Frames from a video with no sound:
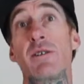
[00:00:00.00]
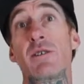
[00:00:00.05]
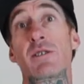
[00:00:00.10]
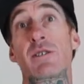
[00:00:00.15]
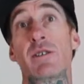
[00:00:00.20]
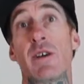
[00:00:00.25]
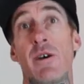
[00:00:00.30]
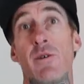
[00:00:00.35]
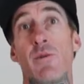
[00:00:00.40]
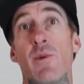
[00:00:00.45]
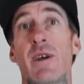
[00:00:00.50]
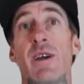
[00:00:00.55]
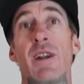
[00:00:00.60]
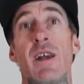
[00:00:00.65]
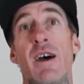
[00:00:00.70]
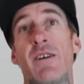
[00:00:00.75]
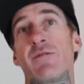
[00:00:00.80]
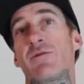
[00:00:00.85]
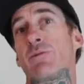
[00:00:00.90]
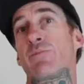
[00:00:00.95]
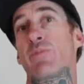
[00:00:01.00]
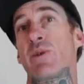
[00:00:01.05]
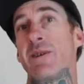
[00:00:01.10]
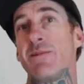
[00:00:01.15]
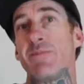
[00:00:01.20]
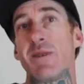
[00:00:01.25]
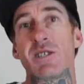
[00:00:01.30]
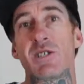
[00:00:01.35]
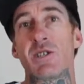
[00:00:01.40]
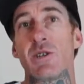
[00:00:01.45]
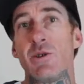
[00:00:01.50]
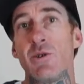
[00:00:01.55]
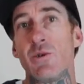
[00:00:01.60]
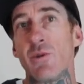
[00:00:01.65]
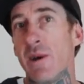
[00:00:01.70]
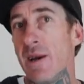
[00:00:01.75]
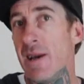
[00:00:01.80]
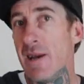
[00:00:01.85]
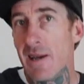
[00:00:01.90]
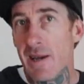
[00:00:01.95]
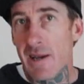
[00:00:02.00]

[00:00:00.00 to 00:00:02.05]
So we're going to have to pretty much do